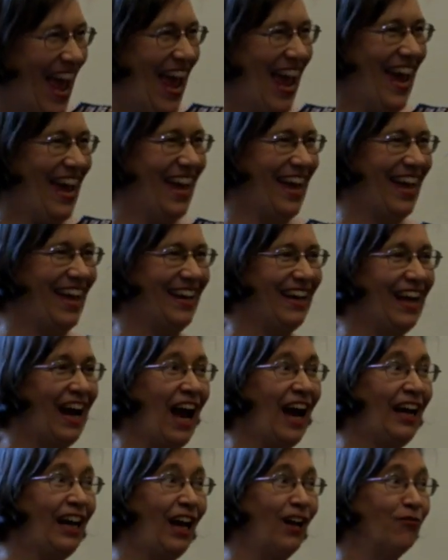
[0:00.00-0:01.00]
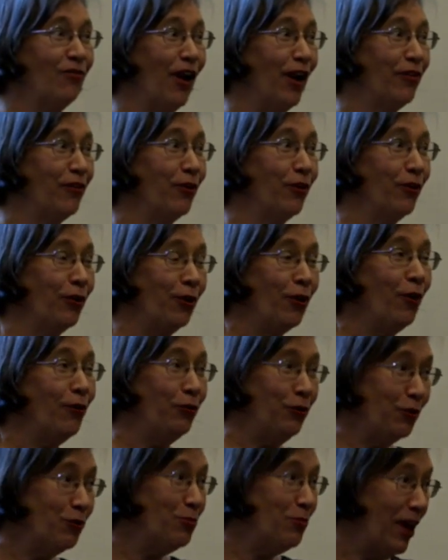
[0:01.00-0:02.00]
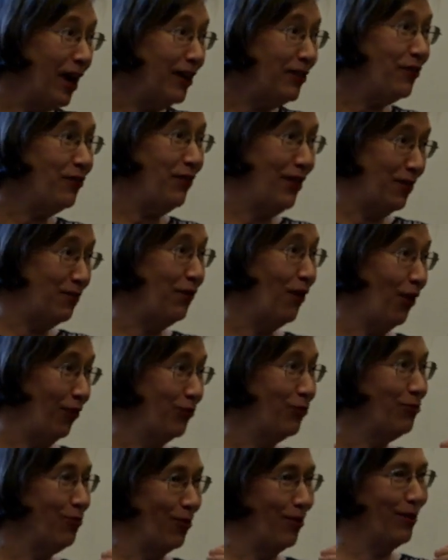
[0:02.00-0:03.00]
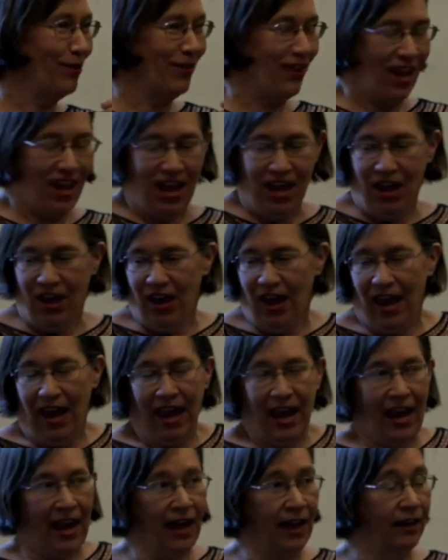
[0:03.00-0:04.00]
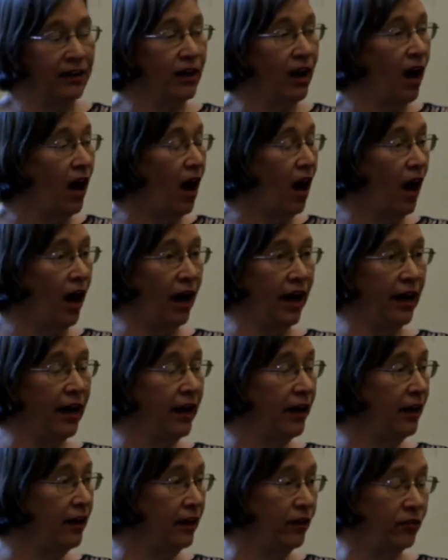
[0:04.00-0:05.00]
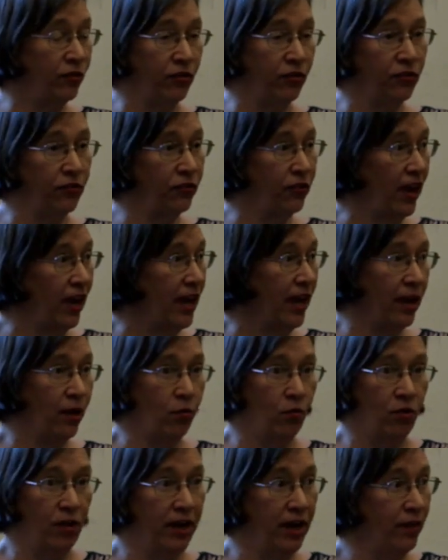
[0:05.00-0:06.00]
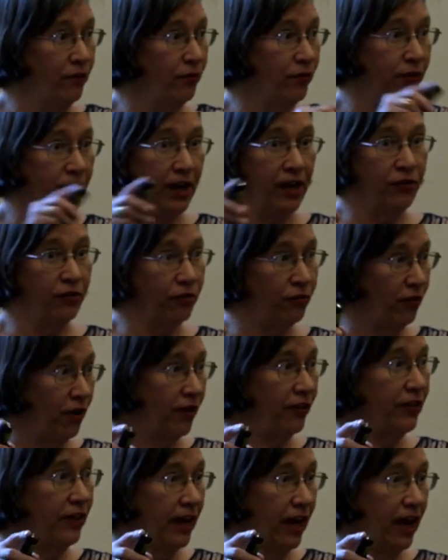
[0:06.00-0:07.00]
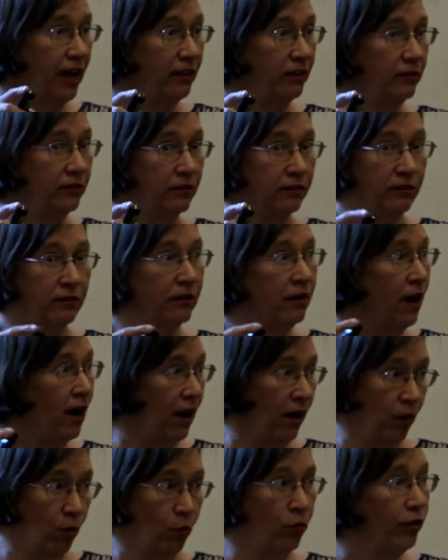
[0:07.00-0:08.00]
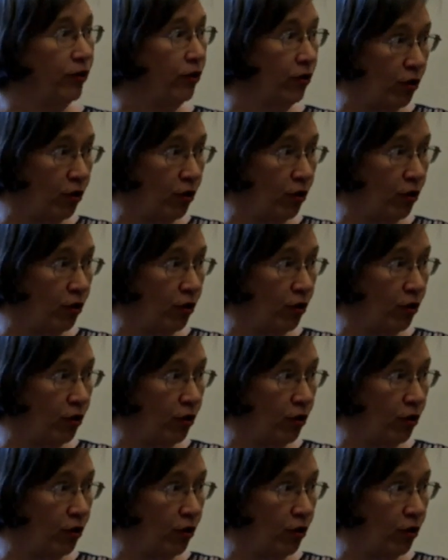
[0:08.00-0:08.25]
and I'd rather go too much than fall short. And I just say, whatever days are on the calendar, we're